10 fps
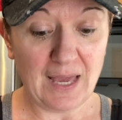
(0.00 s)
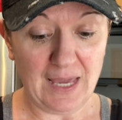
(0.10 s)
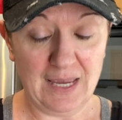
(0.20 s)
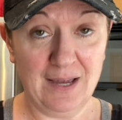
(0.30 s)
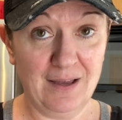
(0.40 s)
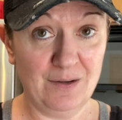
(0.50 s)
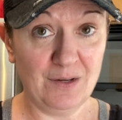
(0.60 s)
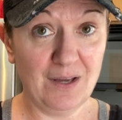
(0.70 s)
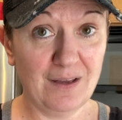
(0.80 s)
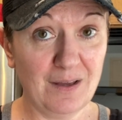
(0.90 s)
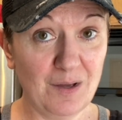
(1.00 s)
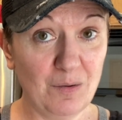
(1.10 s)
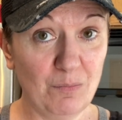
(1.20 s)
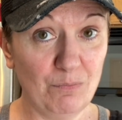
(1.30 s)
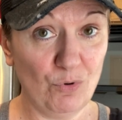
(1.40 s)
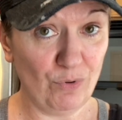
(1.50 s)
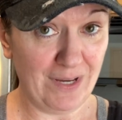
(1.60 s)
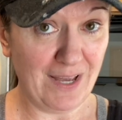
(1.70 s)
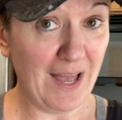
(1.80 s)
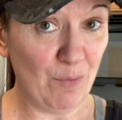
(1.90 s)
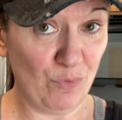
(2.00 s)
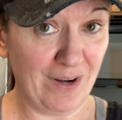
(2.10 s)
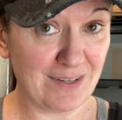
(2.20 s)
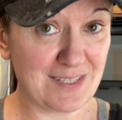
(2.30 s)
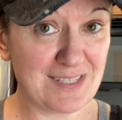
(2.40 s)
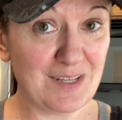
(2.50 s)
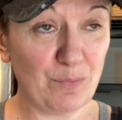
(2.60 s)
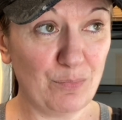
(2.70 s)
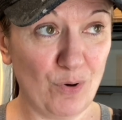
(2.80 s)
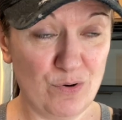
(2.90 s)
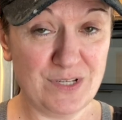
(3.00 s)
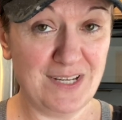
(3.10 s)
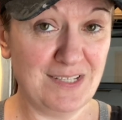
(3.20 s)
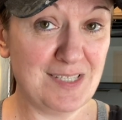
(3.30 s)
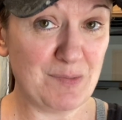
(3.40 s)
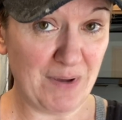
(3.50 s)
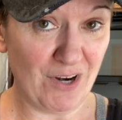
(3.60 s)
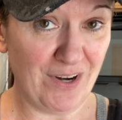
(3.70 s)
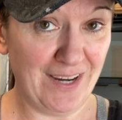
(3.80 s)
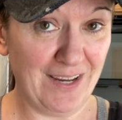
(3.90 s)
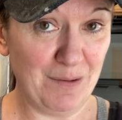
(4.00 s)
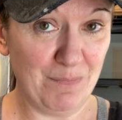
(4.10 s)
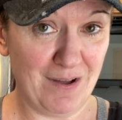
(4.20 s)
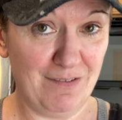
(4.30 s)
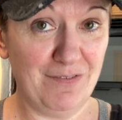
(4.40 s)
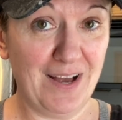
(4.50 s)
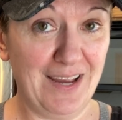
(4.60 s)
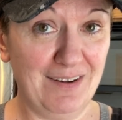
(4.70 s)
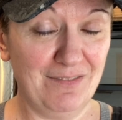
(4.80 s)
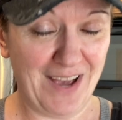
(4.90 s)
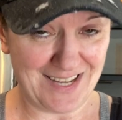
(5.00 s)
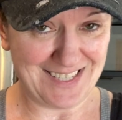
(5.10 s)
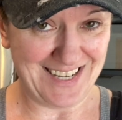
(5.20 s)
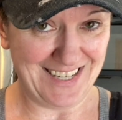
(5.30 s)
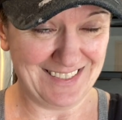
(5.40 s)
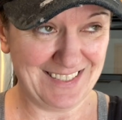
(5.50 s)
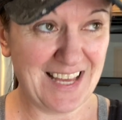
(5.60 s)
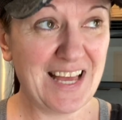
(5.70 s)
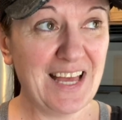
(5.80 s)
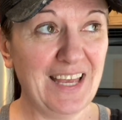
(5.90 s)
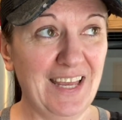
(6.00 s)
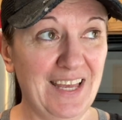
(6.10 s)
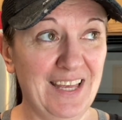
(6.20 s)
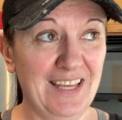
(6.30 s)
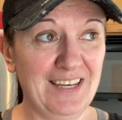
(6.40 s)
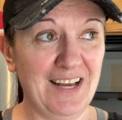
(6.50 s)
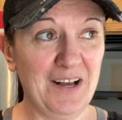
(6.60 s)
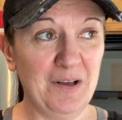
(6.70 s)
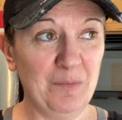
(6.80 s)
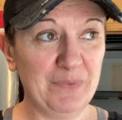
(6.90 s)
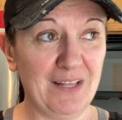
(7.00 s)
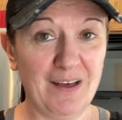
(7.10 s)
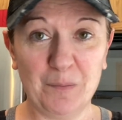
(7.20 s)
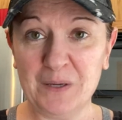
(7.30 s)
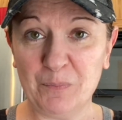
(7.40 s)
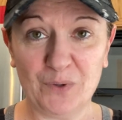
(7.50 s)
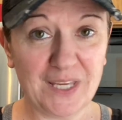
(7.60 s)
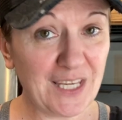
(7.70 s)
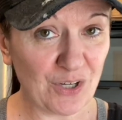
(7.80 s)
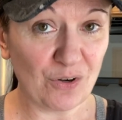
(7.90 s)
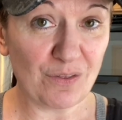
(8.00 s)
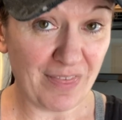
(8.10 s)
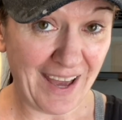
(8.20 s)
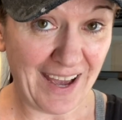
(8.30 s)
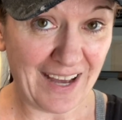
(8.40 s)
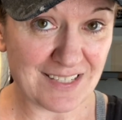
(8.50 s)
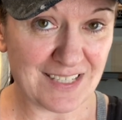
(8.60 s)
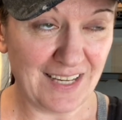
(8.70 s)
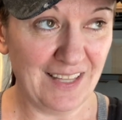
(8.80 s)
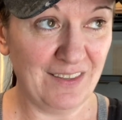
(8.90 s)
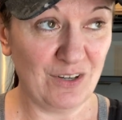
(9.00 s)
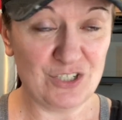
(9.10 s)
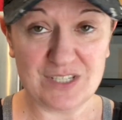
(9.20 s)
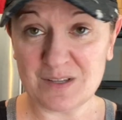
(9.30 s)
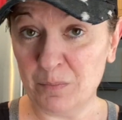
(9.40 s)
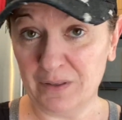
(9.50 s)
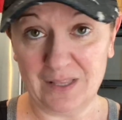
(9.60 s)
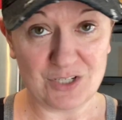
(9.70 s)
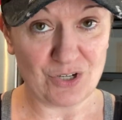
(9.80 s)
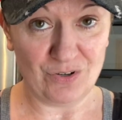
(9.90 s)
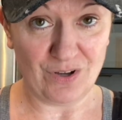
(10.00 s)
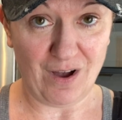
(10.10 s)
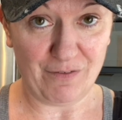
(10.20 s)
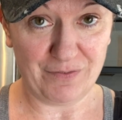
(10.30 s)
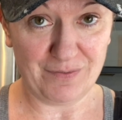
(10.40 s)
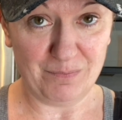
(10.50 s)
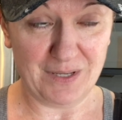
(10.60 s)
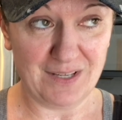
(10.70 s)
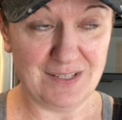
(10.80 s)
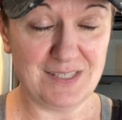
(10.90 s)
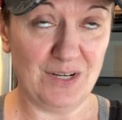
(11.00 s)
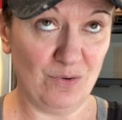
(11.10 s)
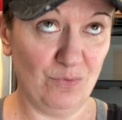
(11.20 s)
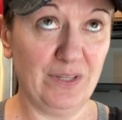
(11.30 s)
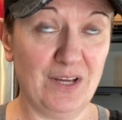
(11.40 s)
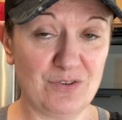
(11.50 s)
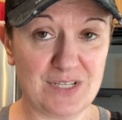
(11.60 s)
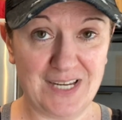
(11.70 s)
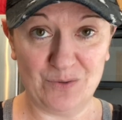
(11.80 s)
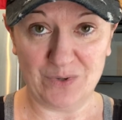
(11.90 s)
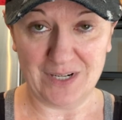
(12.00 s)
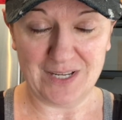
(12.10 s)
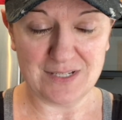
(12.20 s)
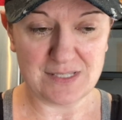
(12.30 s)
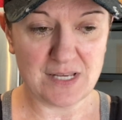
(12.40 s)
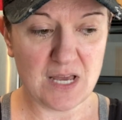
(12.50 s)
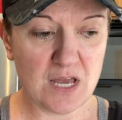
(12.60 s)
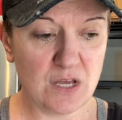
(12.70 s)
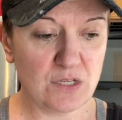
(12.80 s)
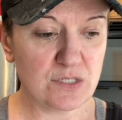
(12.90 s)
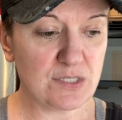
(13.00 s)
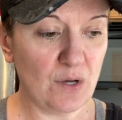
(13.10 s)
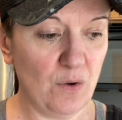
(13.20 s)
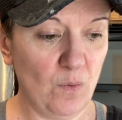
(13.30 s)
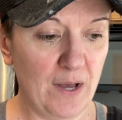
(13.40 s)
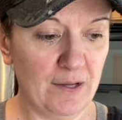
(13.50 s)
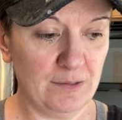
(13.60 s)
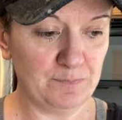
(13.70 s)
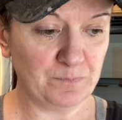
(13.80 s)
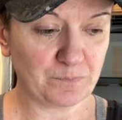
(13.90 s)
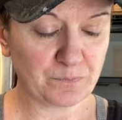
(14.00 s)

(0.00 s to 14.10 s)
and Maria Emmerich's protein sparing modified fasting. And a lot of people hear that and they're just completely turned off because they don't really understand what it is. So